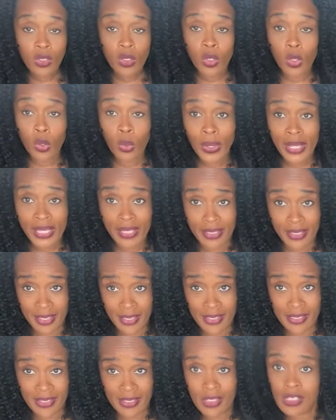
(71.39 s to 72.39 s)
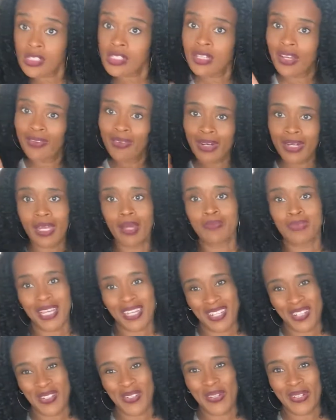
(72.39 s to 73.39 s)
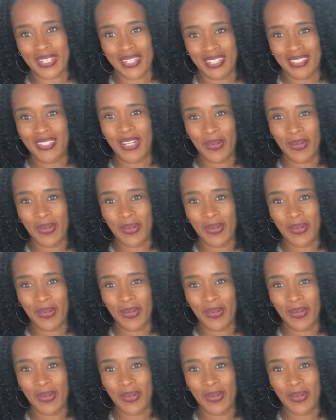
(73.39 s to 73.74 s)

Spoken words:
quick yeast. See, already I'm taking a shortcut.